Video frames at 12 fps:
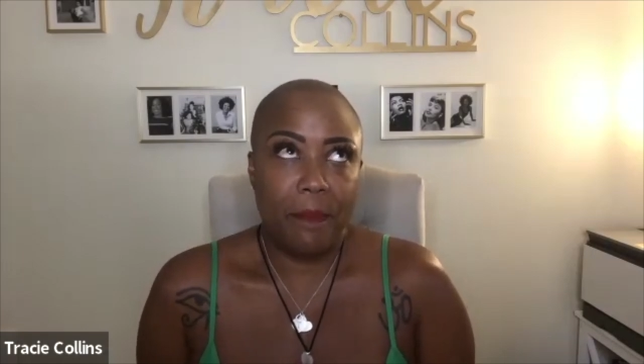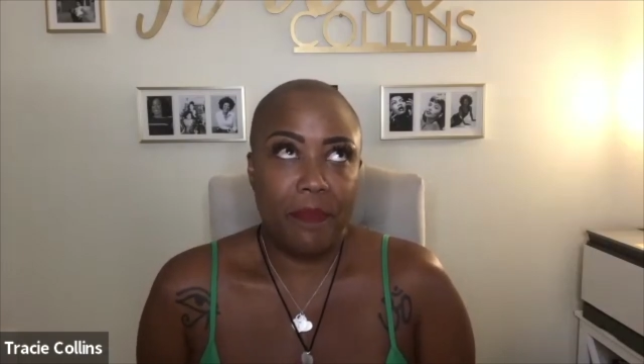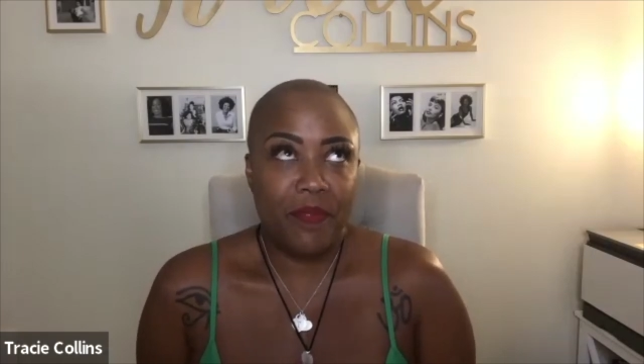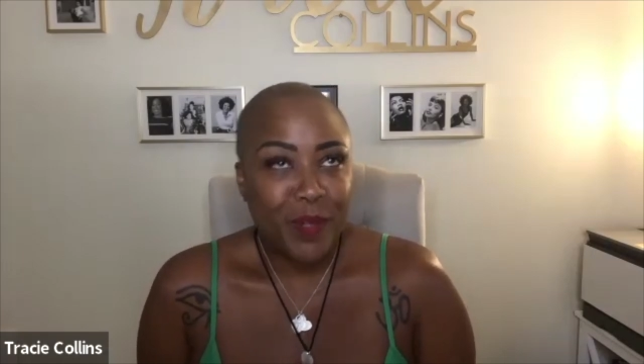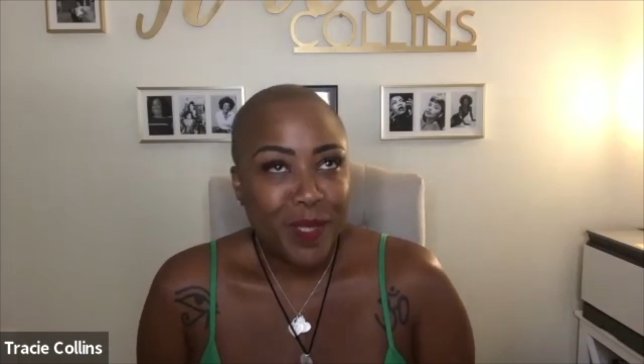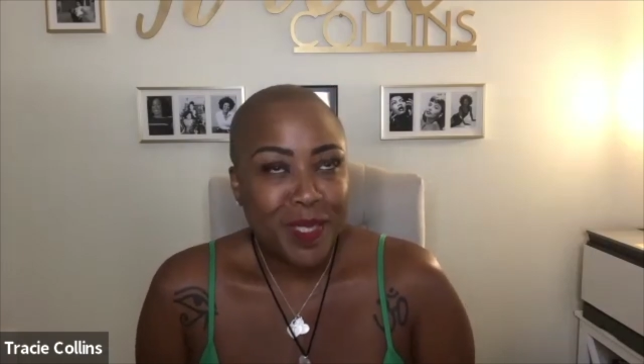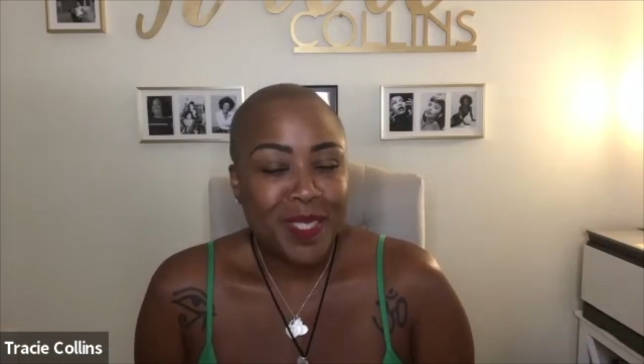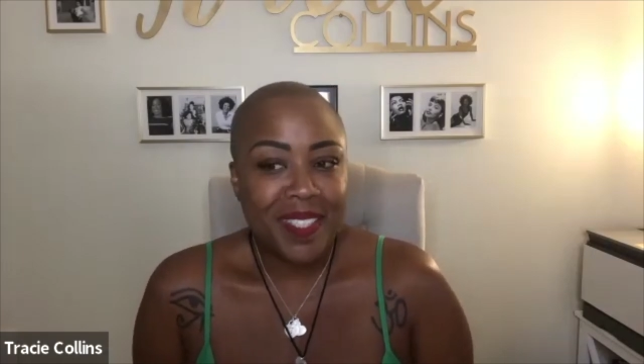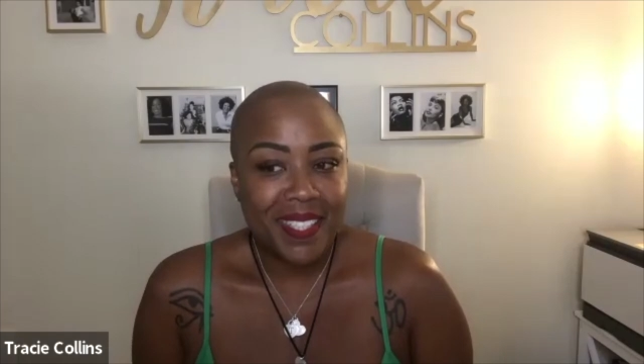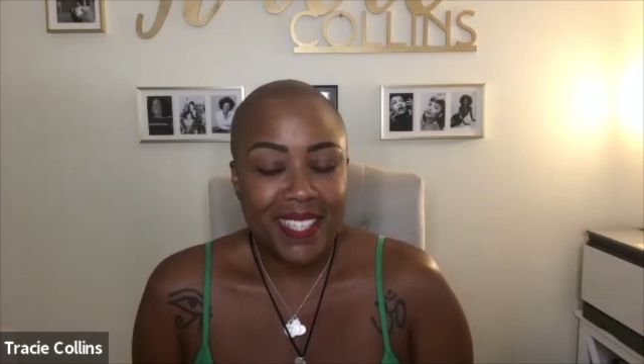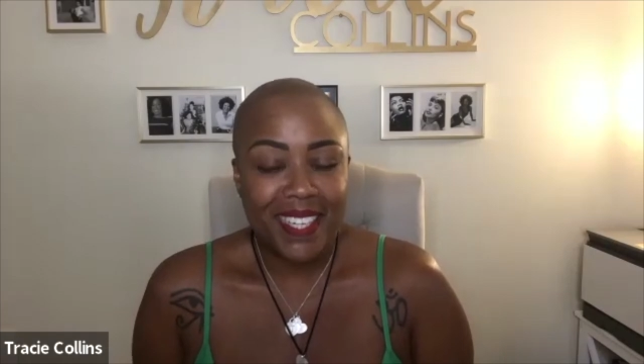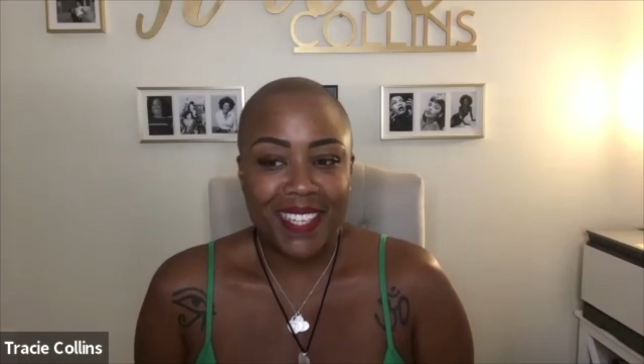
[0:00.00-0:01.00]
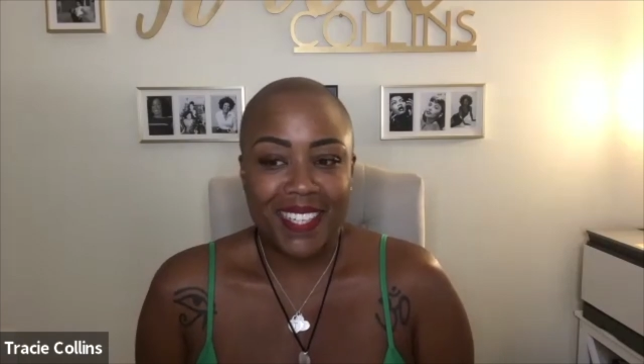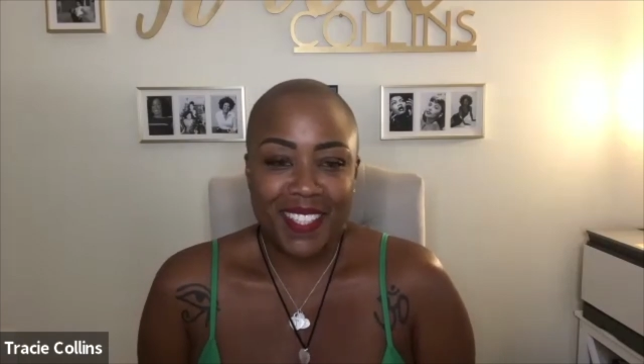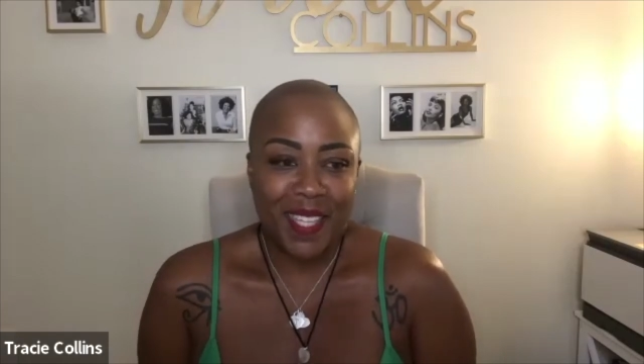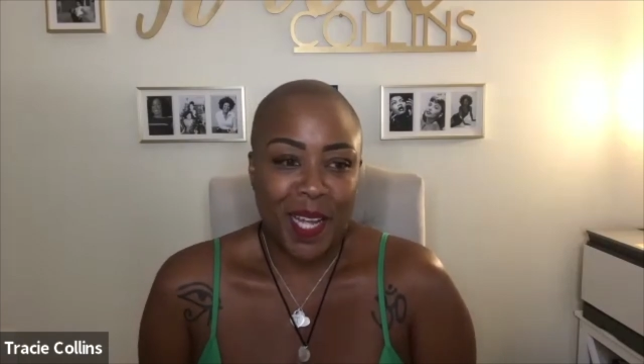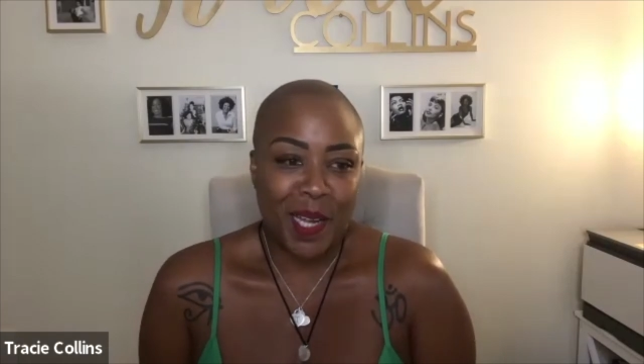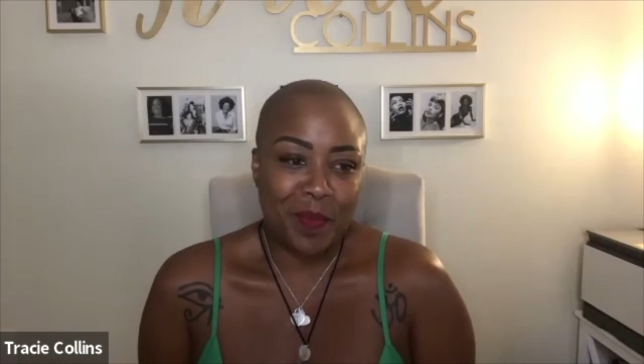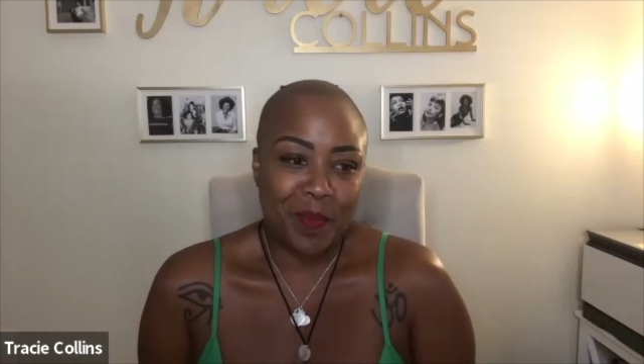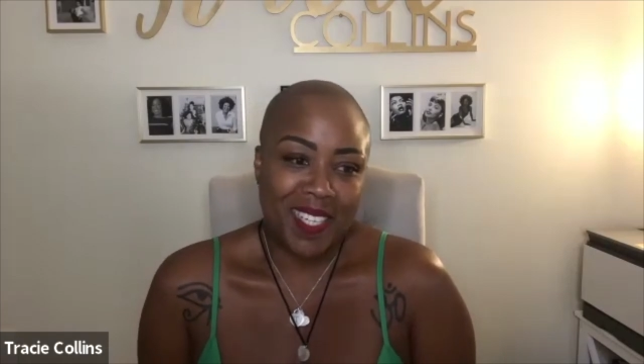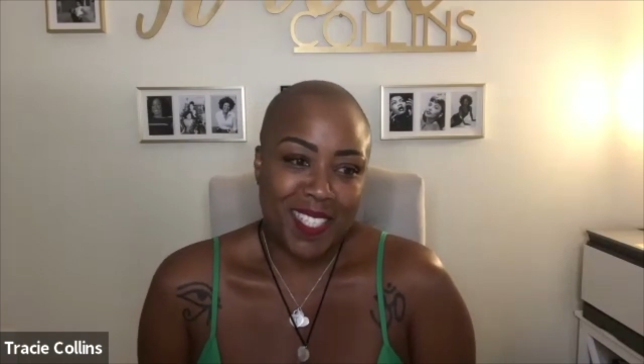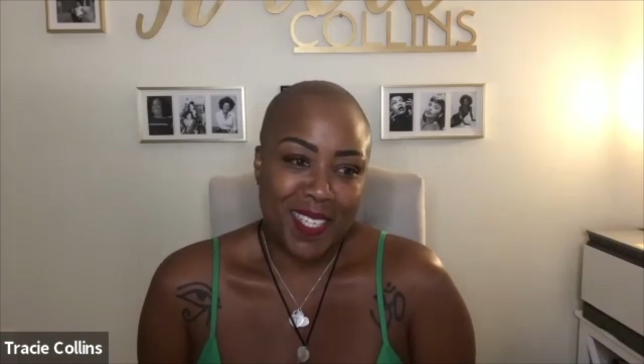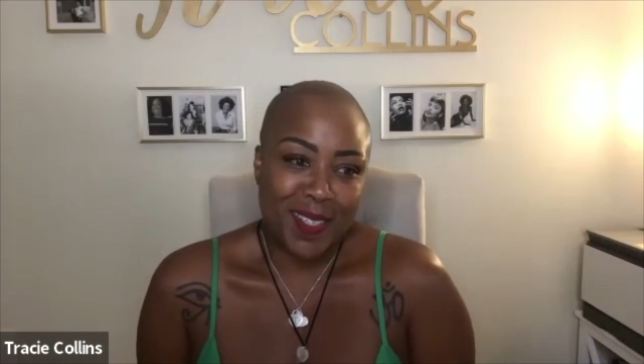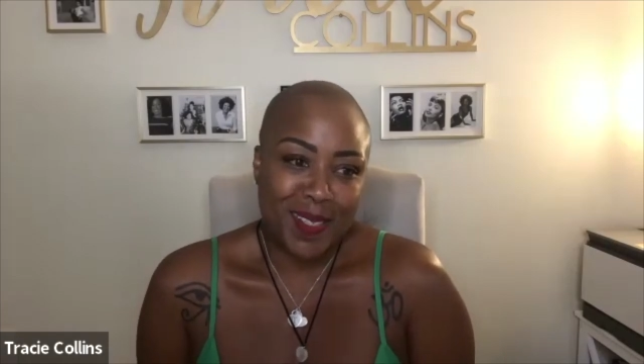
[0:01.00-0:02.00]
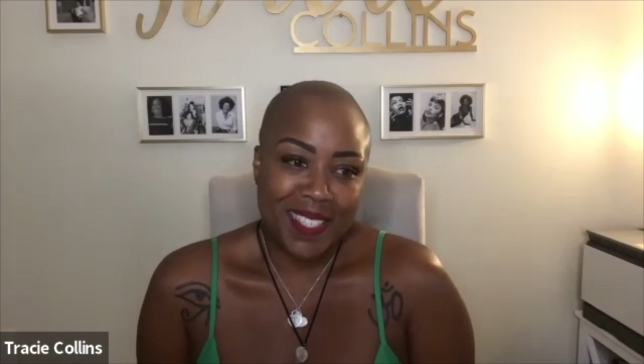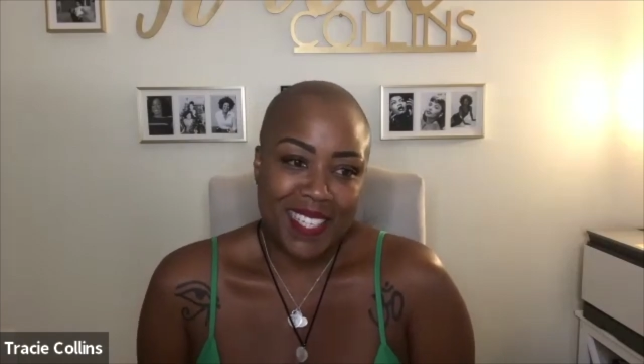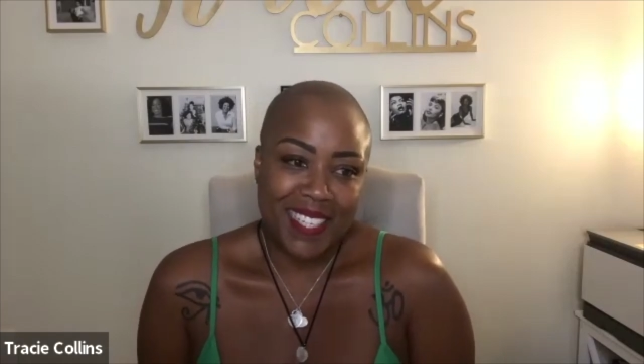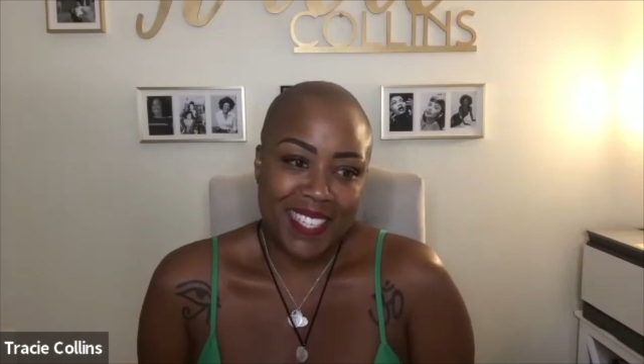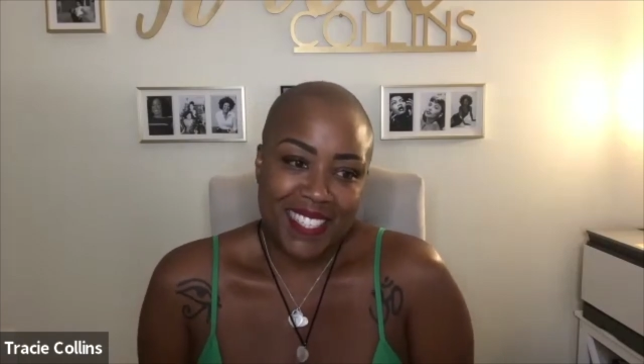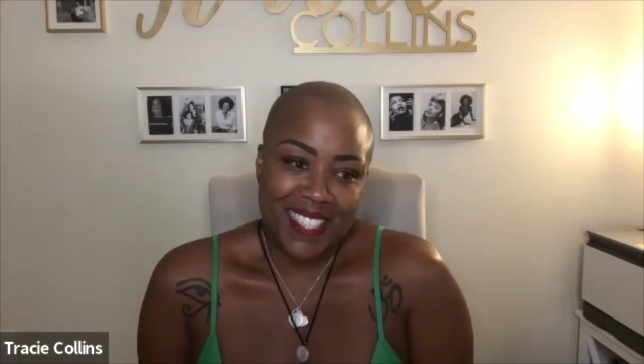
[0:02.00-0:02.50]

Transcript: Fortunately, like, Mexico City